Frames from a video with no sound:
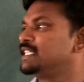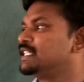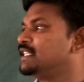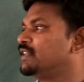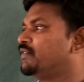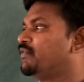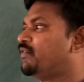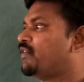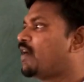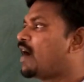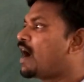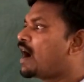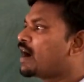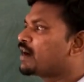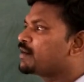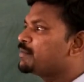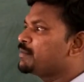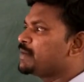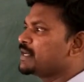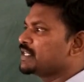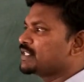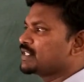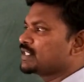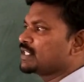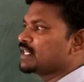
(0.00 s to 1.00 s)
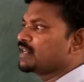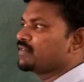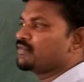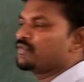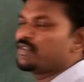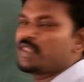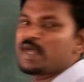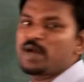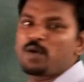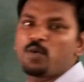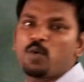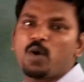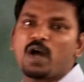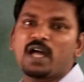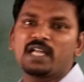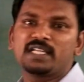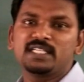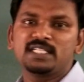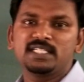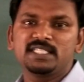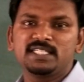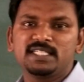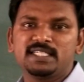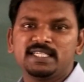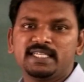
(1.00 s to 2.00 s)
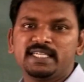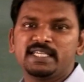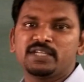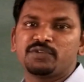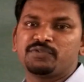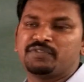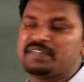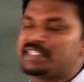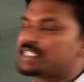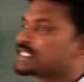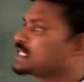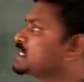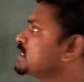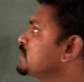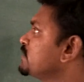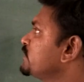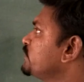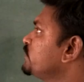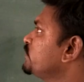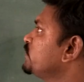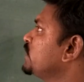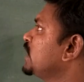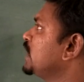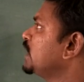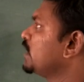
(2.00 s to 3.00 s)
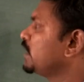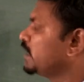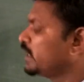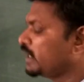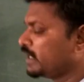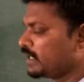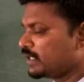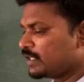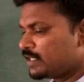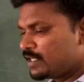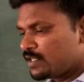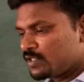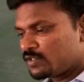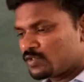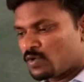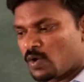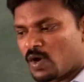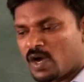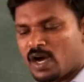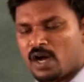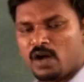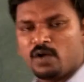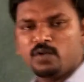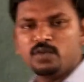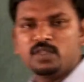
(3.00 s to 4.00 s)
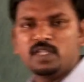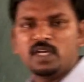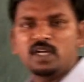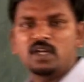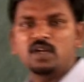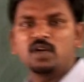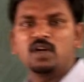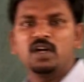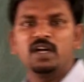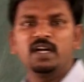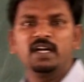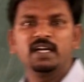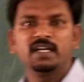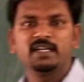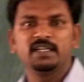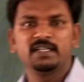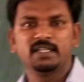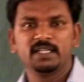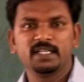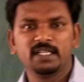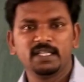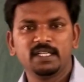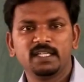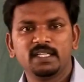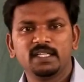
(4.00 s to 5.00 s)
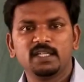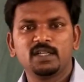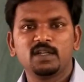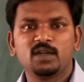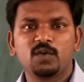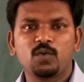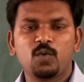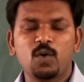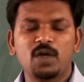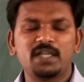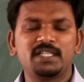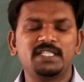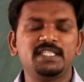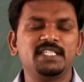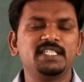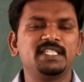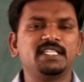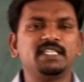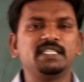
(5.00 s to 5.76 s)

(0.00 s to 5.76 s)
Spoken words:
the formation of the quadratic equation. So how the quadratic